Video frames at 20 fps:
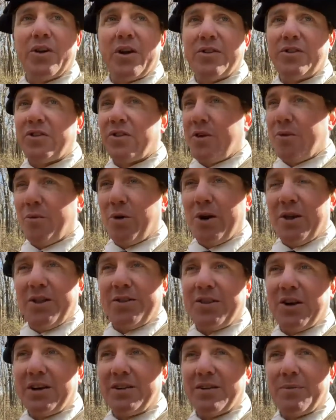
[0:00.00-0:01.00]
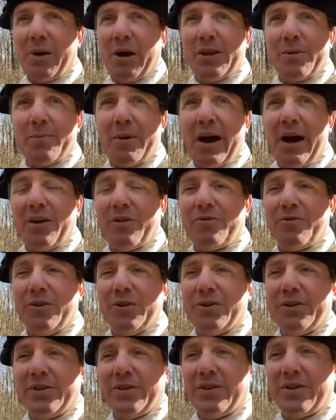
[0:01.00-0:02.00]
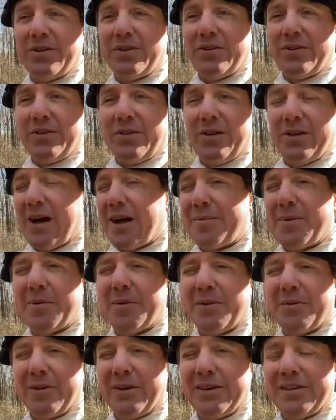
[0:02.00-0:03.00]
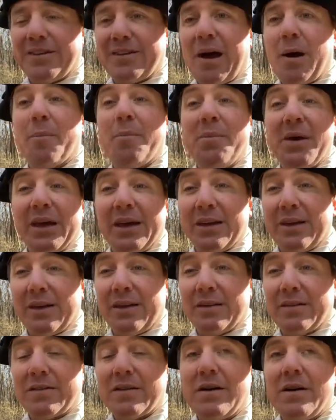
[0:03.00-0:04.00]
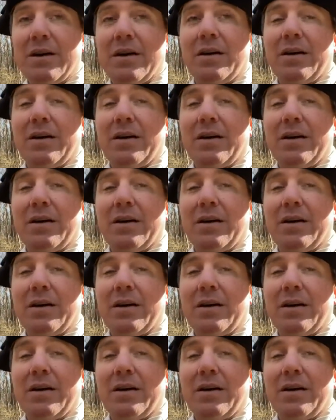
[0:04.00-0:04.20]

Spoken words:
It's one of the things about the battlefield is a lot of people don't realize is how big it is.